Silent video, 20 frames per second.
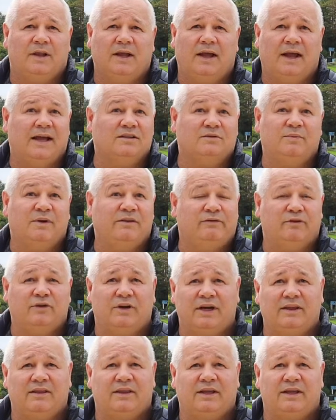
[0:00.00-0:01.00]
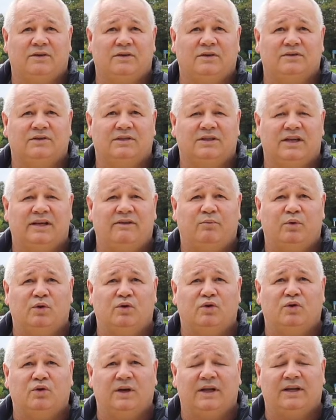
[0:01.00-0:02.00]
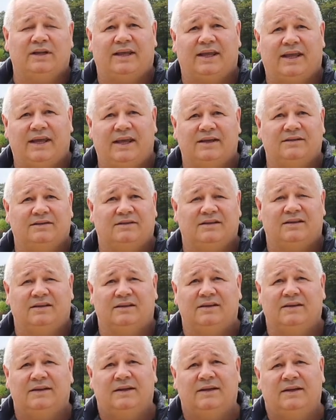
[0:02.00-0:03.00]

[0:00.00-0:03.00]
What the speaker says: ask me for anything, because Steve Ball and the Cares and